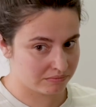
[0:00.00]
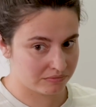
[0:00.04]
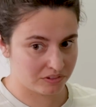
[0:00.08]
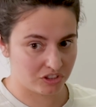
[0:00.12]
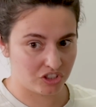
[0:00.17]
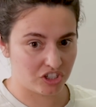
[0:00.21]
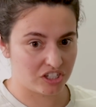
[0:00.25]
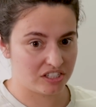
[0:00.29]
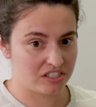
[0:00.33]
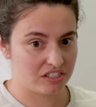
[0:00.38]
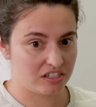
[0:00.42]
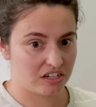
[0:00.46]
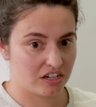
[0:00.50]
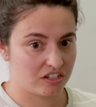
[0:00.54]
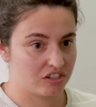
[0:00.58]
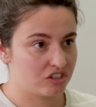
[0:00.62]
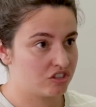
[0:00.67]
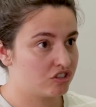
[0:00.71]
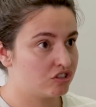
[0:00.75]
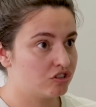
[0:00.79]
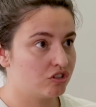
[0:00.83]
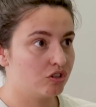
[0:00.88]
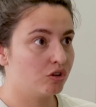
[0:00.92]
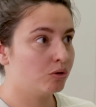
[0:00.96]
just
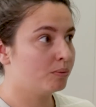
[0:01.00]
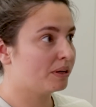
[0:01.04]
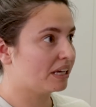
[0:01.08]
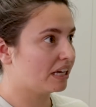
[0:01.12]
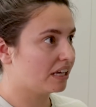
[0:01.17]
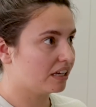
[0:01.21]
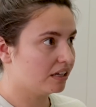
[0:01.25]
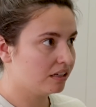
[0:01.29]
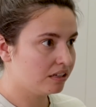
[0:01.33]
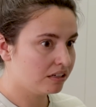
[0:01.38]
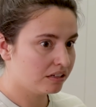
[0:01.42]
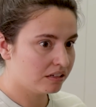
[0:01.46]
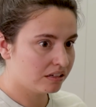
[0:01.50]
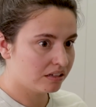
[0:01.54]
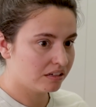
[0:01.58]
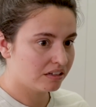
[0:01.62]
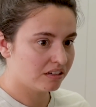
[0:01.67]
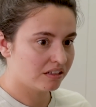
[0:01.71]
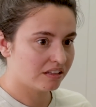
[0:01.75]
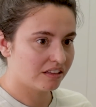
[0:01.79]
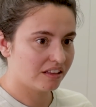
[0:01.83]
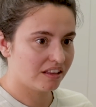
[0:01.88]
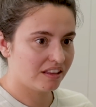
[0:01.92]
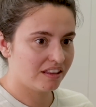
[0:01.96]
assuming
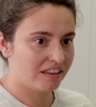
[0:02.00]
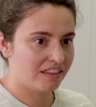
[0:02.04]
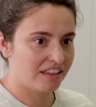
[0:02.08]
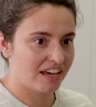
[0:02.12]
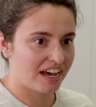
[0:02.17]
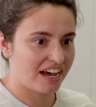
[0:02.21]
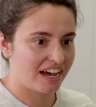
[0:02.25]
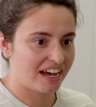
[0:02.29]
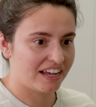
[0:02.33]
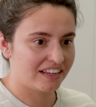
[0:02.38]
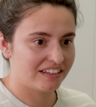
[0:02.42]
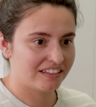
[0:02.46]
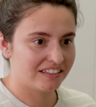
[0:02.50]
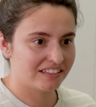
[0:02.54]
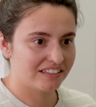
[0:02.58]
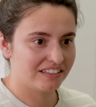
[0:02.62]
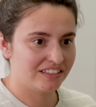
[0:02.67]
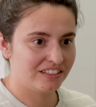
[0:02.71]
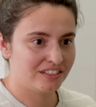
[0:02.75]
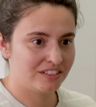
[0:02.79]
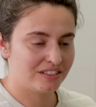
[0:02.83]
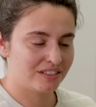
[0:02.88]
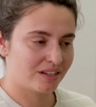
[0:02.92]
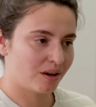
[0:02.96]
that
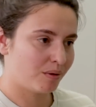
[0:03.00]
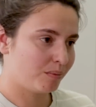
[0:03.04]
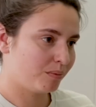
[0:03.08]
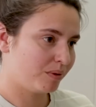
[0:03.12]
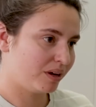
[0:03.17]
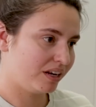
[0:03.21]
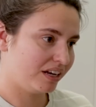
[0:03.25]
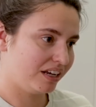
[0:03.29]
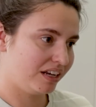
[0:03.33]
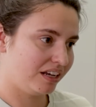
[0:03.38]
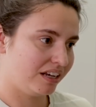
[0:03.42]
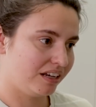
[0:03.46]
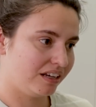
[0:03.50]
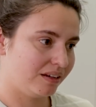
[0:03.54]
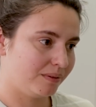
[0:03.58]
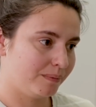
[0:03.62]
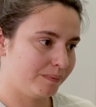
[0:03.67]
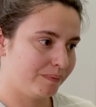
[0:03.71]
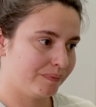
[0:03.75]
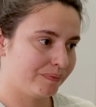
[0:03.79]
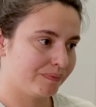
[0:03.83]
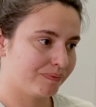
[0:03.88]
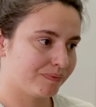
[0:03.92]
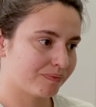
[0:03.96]

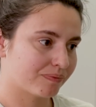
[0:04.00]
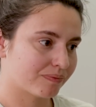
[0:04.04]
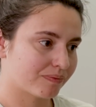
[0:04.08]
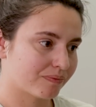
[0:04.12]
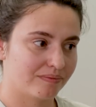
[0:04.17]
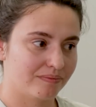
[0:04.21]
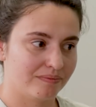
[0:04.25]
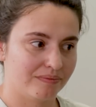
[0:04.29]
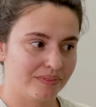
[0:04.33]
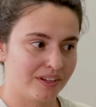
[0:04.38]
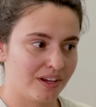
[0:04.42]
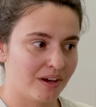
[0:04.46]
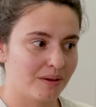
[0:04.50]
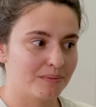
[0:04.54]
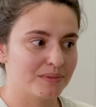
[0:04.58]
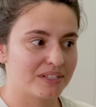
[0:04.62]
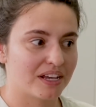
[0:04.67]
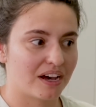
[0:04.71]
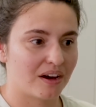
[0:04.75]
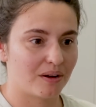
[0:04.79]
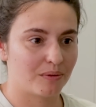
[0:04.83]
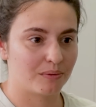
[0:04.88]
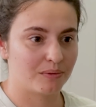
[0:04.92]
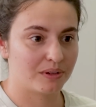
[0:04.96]
somebody comes
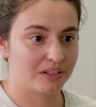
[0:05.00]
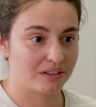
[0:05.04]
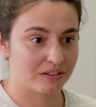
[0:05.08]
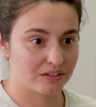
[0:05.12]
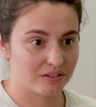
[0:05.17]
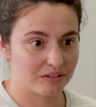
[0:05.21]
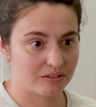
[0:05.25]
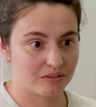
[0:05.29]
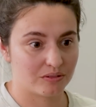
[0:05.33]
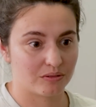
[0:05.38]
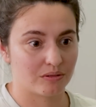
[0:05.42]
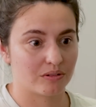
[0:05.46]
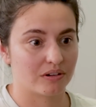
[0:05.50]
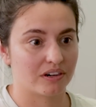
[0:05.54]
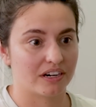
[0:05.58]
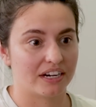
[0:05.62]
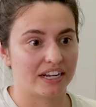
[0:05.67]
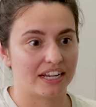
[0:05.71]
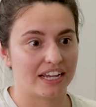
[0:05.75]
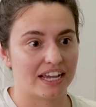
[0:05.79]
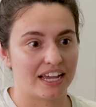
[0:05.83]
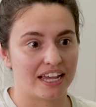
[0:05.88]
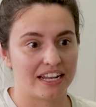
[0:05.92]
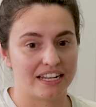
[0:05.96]
out with a
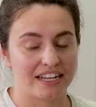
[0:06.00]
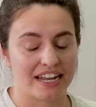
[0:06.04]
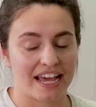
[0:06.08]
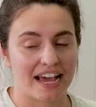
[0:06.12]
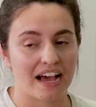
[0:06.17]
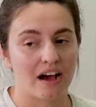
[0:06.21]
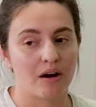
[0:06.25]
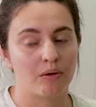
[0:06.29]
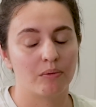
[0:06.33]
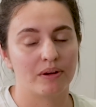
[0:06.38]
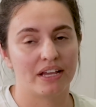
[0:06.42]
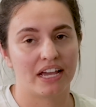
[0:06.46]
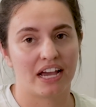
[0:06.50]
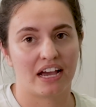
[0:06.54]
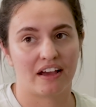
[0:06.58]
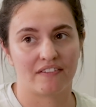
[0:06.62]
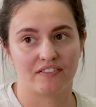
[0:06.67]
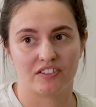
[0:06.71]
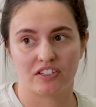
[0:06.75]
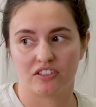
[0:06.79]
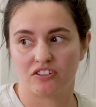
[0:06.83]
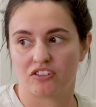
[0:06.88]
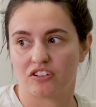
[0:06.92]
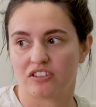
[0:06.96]
story and now we have
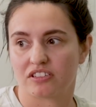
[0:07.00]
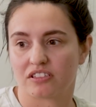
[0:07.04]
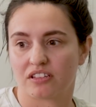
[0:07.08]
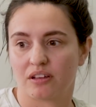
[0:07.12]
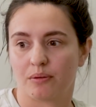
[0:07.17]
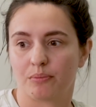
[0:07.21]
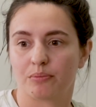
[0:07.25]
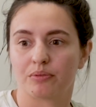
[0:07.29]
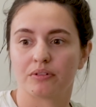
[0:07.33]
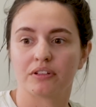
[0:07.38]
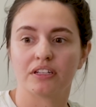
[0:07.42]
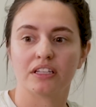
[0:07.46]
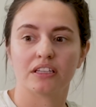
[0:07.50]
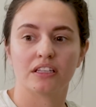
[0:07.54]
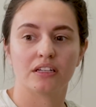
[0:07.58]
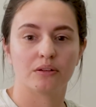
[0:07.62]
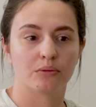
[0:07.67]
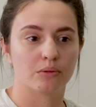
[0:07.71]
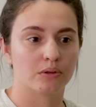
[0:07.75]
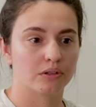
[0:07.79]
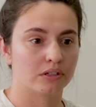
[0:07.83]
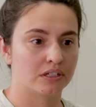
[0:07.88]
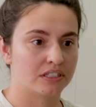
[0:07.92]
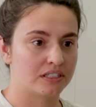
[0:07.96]
to just completely
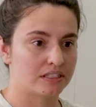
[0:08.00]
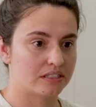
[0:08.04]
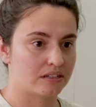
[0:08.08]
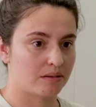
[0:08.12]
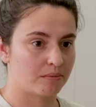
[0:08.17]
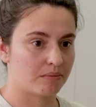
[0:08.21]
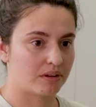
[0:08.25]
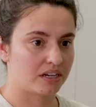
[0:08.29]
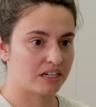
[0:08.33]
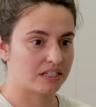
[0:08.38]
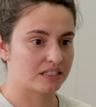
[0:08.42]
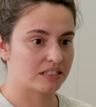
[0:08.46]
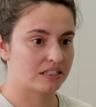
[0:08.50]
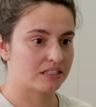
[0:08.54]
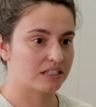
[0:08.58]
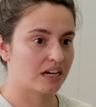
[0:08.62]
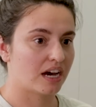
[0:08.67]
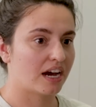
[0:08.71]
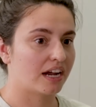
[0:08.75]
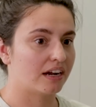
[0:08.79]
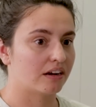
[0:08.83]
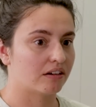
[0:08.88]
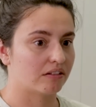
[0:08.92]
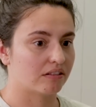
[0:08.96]
ruin somebody's
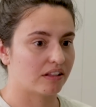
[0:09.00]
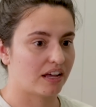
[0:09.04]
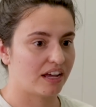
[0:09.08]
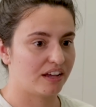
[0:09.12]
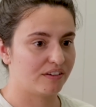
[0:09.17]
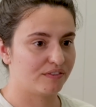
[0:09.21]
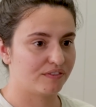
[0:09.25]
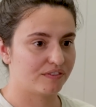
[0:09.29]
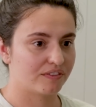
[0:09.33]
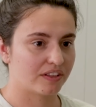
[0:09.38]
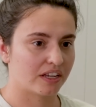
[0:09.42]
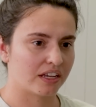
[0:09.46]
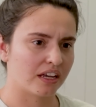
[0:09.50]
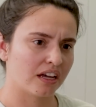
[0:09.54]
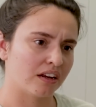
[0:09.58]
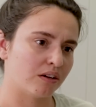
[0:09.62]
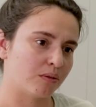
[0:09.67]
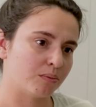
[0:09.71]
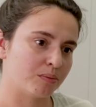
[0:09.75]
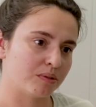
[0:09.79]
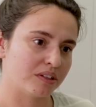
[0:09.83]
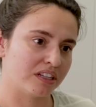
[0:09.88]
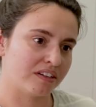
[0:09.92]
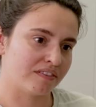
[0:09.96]
entire life. Like, I
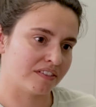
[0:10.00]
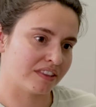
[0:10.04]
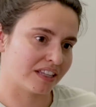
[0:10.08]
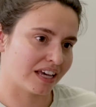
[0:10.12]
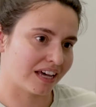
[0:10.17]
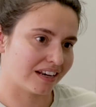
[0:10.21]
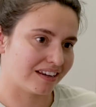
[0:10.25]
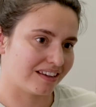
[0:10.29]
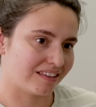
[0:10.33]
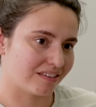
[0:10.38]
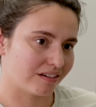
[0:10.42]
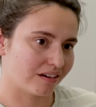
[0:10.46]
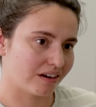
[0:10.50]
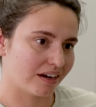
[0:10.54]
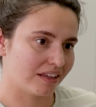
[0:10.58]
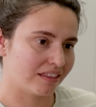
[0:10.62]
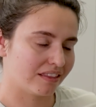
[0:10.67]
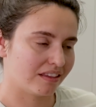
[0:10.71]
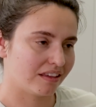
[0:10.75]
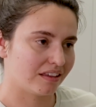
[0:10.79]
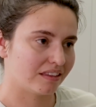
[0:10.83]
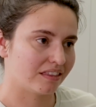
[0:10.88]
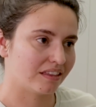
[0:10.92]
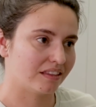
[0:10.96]
don't believe in that either. I
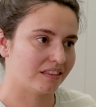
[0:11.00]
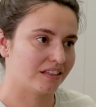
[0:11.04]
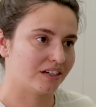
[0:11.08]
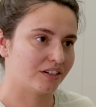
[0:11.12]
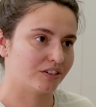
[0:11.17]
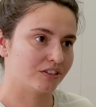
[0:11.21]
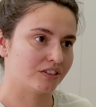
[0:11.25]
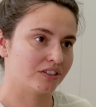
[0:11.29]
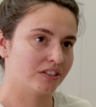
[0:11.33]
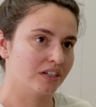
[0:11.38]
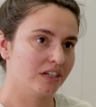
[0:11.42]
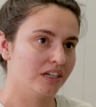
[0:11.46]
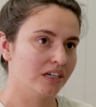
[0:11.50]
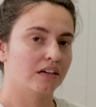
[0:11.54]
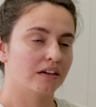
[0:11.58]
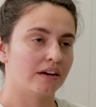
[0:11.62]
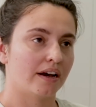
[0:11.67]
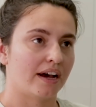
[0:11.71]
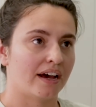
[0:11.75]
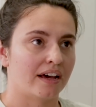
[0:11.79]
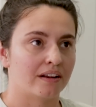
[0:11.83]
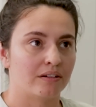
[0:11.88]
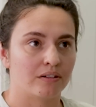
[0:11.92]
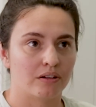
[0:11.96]
think that there's,
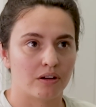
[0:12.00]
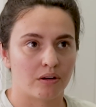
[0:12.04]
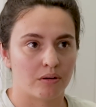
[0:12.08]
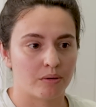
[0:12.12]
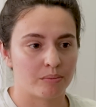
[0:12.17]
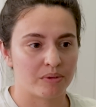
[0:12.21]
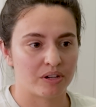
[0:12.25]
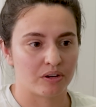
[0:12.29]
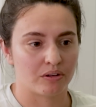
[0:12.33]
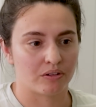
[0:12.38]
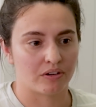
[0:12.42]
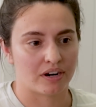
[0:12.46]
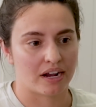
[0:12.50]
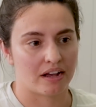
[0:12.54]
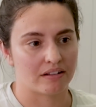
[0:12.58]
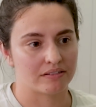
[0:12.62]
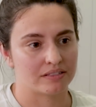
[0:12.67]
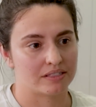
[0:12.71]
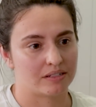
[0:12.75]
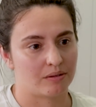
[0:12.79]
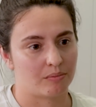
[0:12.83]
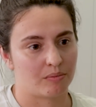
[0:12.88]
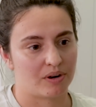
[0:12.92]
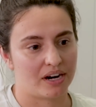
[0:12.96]
I don't know, a middle
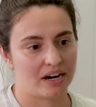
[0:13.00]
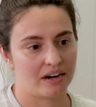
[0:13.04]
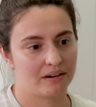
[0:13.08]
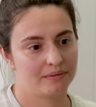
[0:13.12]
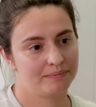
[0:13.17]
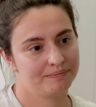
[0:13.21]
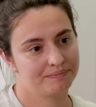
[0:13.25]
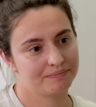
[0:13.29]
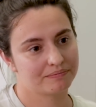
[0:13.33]
ground somewhere.